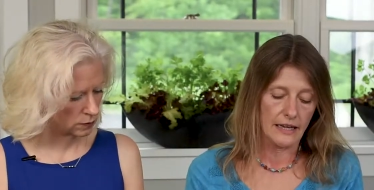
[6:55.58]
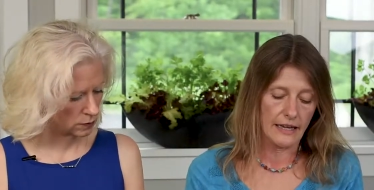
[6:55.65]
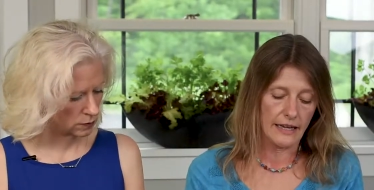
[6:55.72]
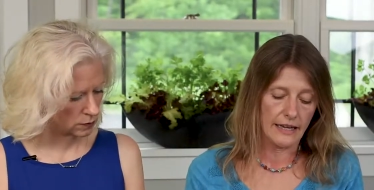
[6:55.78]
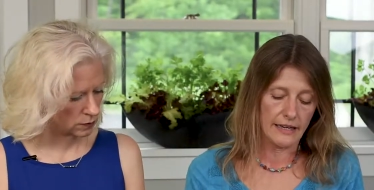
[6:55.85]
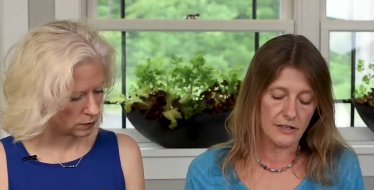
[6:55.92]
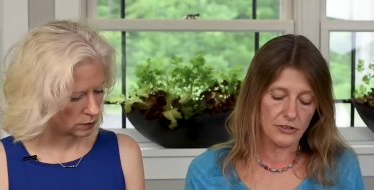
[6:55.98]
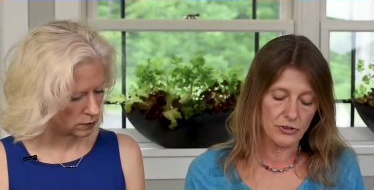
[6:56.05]

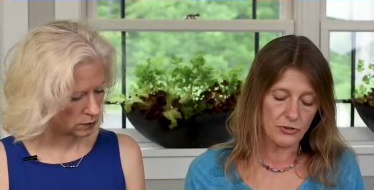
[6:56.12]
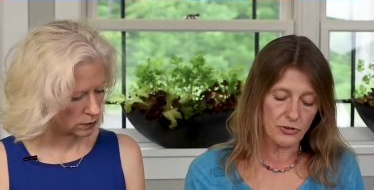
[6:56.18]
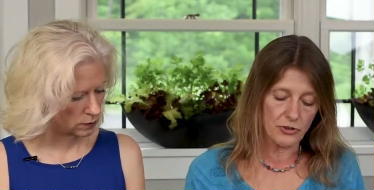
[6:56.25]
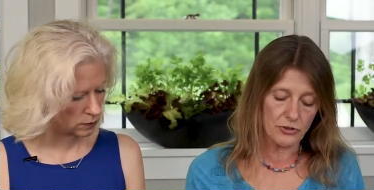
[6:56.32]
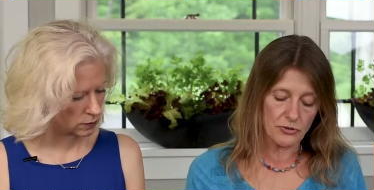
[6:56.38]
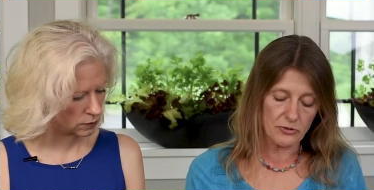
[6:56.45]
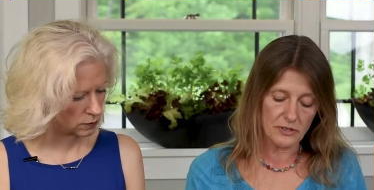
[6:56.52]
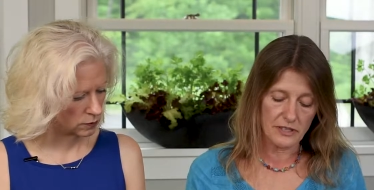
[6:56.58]
Speaker 1: And you
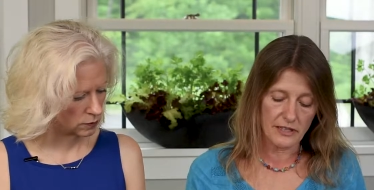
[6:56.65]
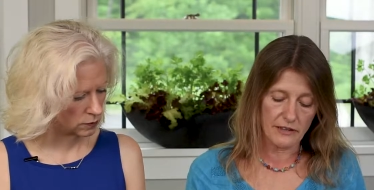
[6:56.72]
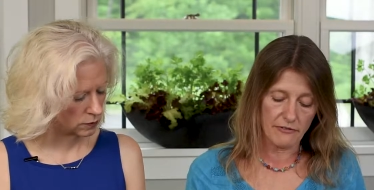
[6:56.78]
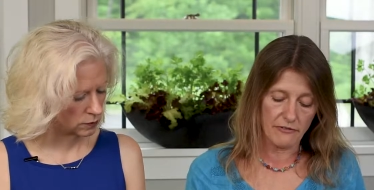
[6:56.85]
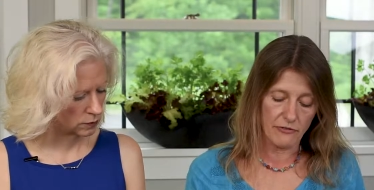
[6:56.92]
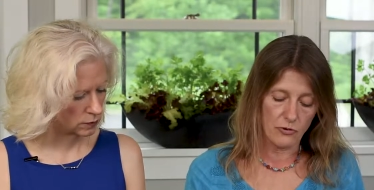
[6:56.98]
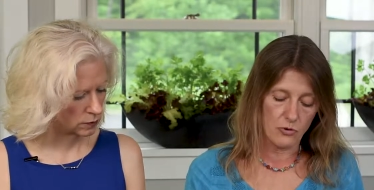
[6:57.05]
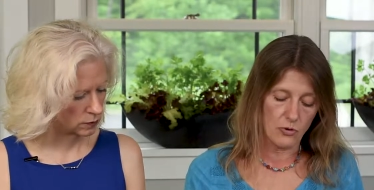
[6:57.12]
use
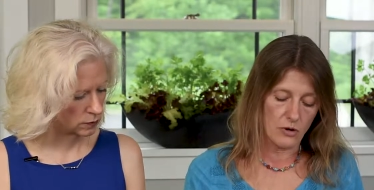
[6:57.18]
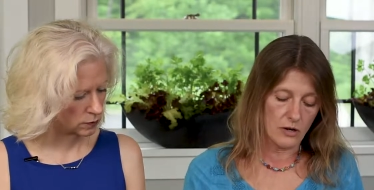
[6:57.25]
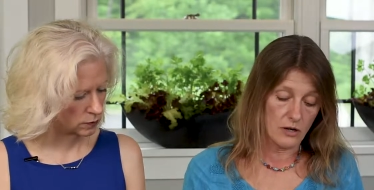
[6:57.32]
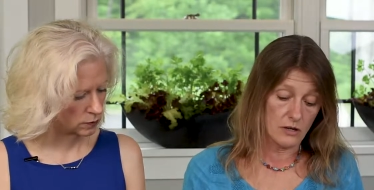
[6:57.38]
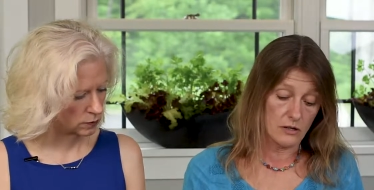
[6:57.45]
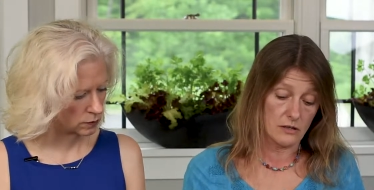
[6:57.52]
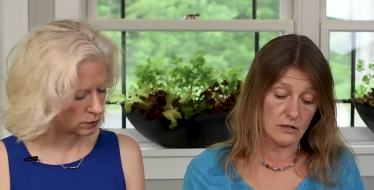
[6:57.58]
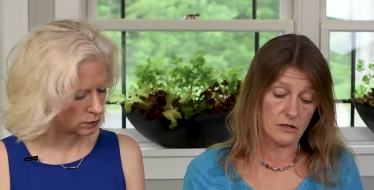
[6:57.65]
it
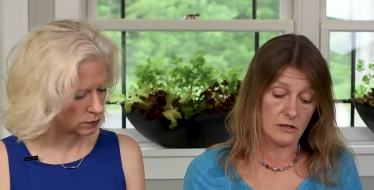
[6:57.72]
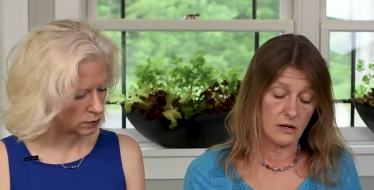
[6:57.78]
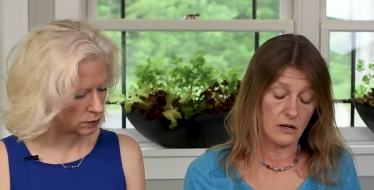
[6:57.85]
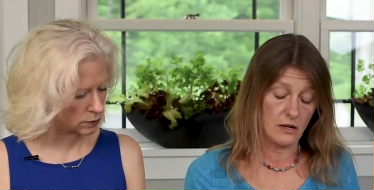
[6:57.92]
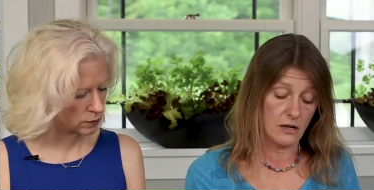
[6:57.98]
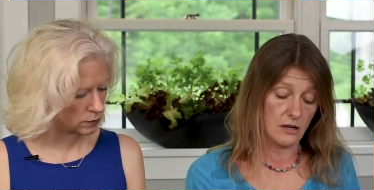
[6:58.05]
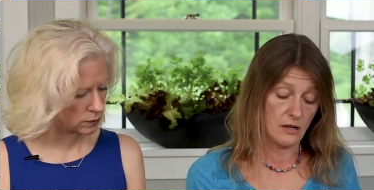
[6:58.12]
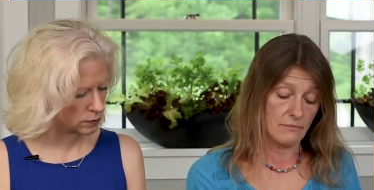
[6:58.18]
for
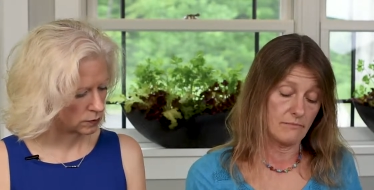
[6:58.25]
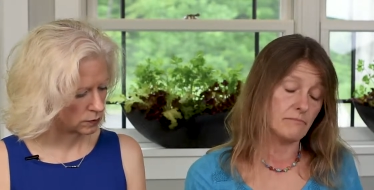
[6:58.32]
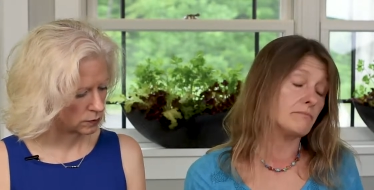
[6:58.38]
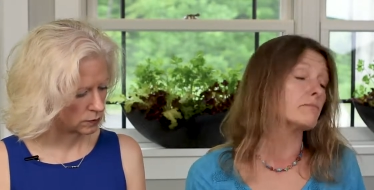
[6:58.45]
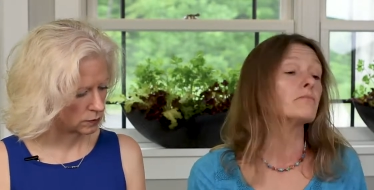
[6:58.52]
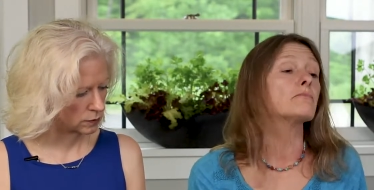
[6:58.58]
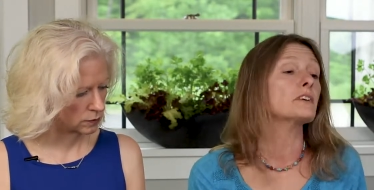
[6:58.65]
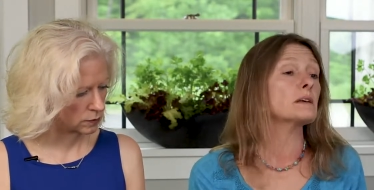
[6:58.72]

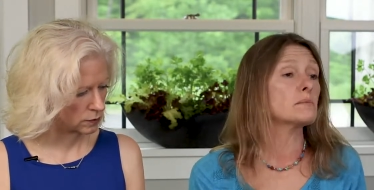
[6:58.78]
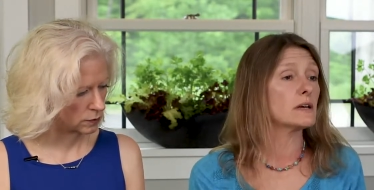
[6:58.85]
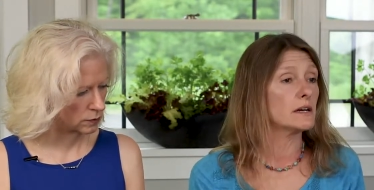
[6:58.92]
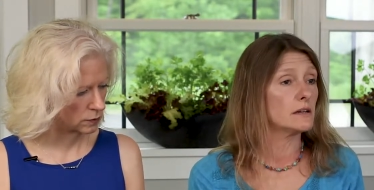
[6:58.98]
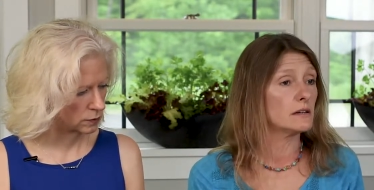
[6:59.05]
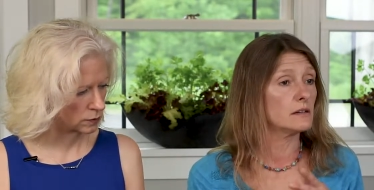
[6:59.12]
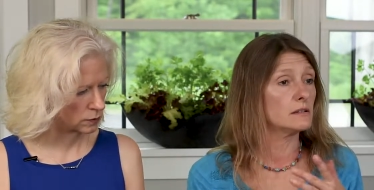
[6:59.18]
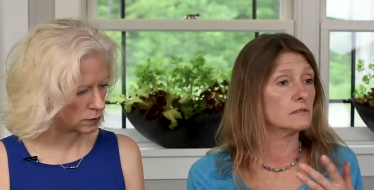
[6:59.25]
um,
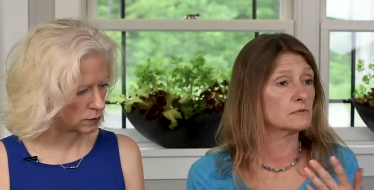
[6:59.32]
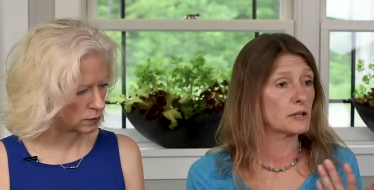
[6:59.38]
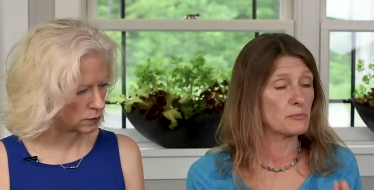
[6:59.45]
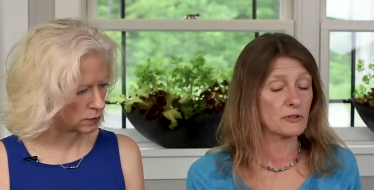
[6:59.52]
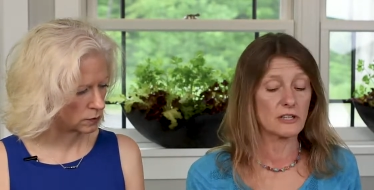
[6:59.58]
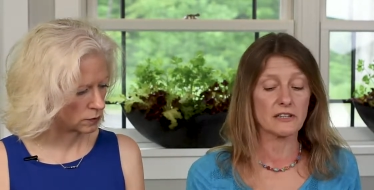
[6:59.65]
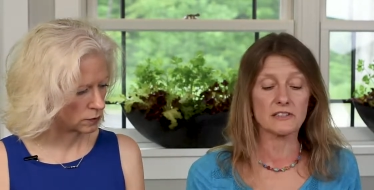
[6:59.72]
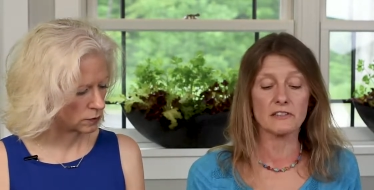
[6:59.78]
female
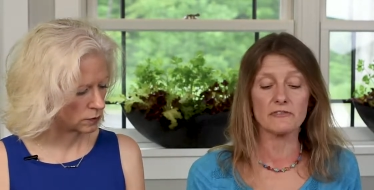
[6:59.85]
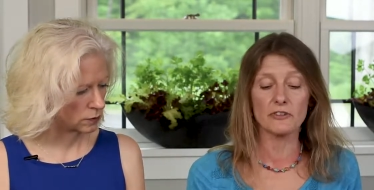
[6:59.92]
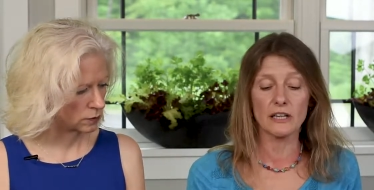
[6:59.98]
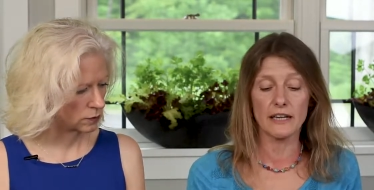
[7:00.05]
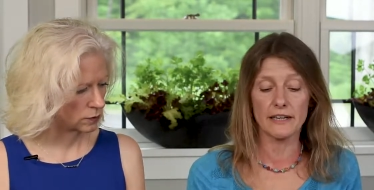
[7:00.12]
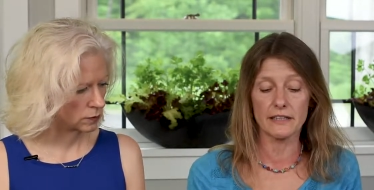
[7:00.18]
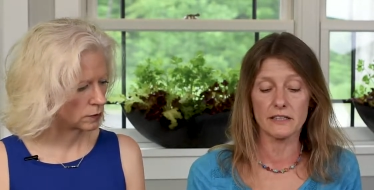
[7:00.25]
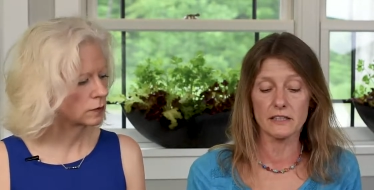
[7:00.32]

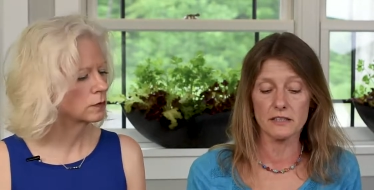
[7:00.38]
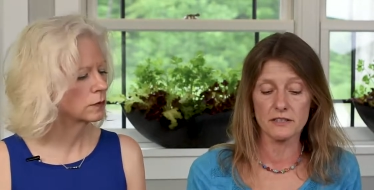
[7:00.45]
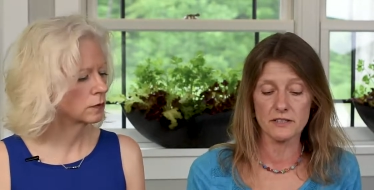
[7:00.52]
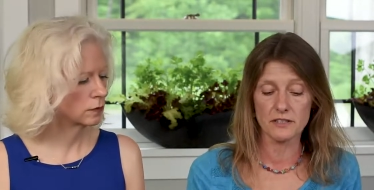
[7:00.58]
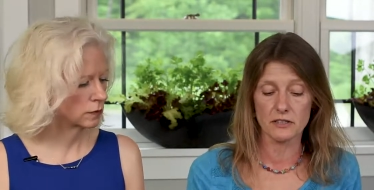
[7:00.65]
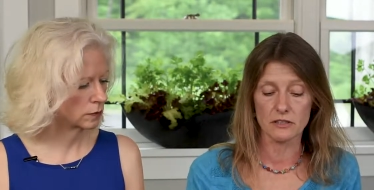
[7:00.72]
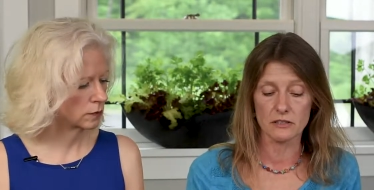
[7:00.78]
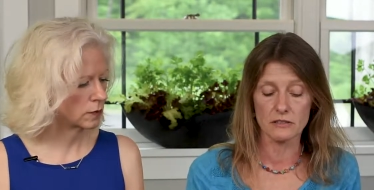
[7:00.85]
reproductive related
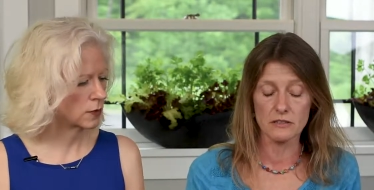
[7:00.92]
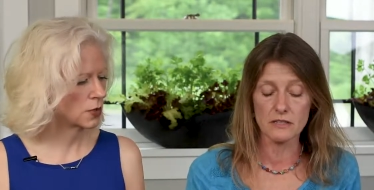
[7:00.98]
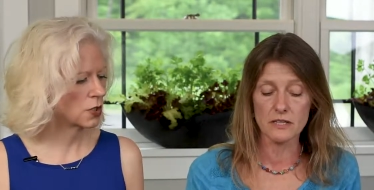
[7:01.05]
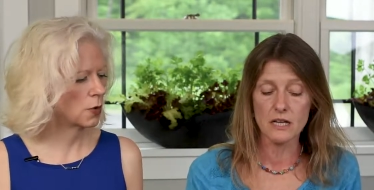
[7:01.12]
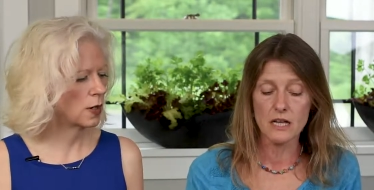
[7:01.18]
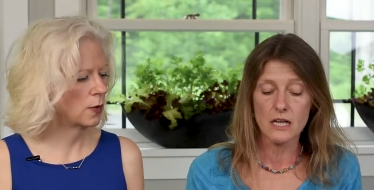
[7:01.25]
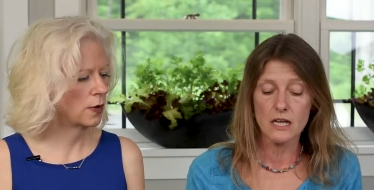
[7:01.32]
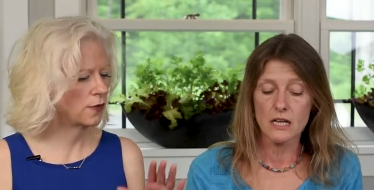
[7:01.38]

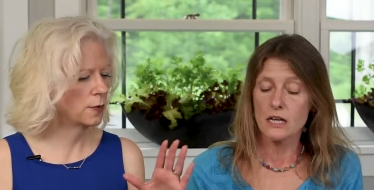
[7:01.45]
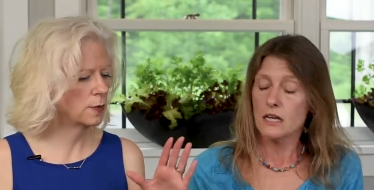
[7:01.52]
concerns. So, anywhere